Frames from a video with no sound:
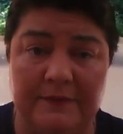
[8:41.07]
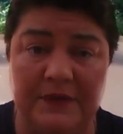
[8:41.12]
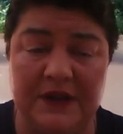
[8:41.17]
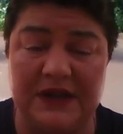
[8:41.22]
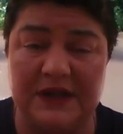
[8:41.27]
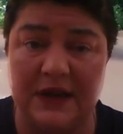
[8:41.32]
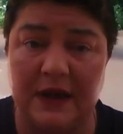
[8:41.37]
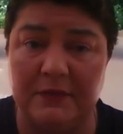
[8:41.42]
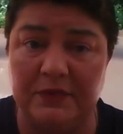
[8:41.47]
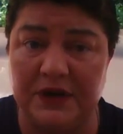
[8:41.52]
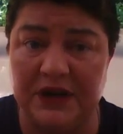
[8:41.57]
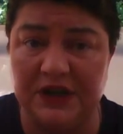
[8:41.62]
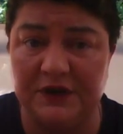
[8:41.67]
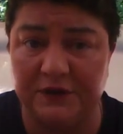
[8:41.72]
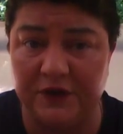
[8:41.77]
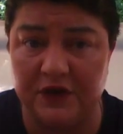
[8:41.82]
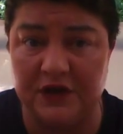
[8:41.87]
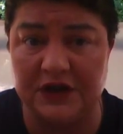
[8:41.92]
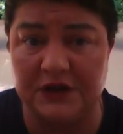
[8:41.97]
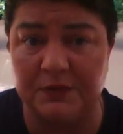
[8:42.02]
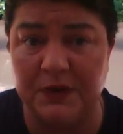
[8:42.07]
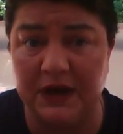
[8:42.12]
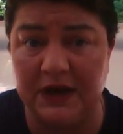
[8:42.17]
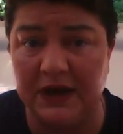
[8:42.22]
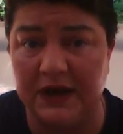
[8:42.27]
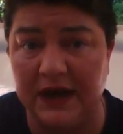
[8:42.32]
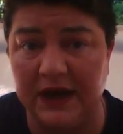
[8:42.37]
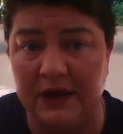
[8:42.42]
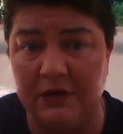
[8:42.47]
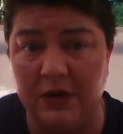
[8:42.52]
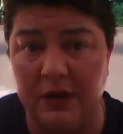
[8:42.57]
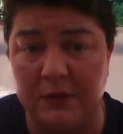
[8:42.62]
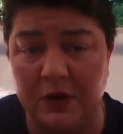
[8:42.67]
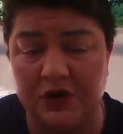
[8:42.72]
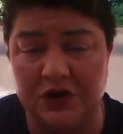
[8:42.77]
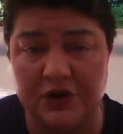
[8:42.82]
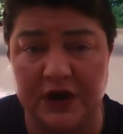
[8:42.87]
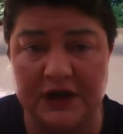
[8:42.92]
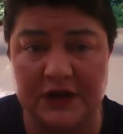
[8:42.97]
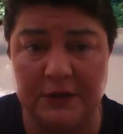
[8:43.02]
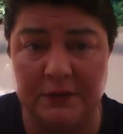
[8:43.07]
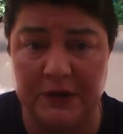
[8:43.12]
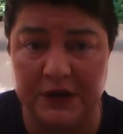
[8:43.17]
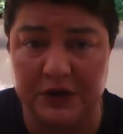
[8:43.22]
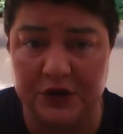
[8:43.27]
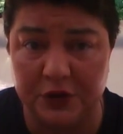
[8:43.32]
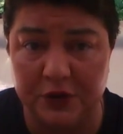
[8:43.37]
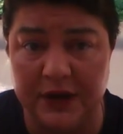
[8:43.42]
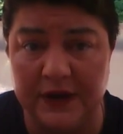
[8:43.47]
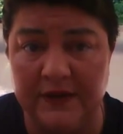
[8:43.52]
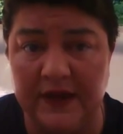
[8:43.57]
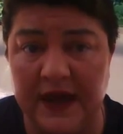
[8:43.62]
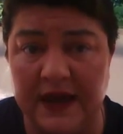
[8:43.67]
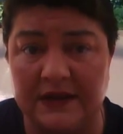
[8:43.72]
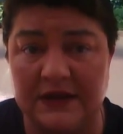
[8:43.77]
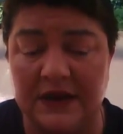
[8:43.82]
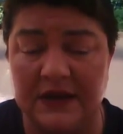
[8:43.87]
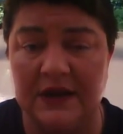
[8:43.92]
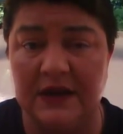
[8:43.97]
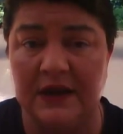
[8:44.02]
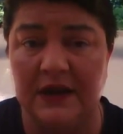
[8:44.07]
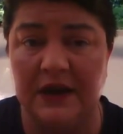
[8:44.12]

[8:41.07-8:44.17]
this company's first millionaire, and I'm on track to be doing that,